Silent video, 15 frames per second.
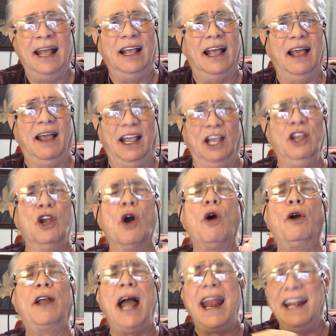you're
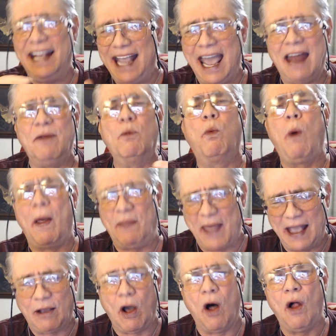going to get what they
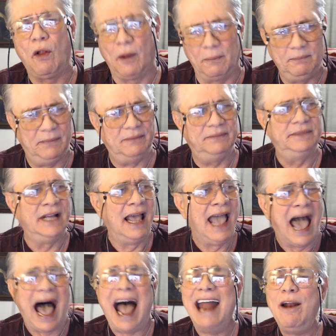call
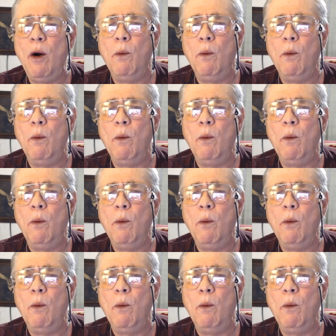I don't.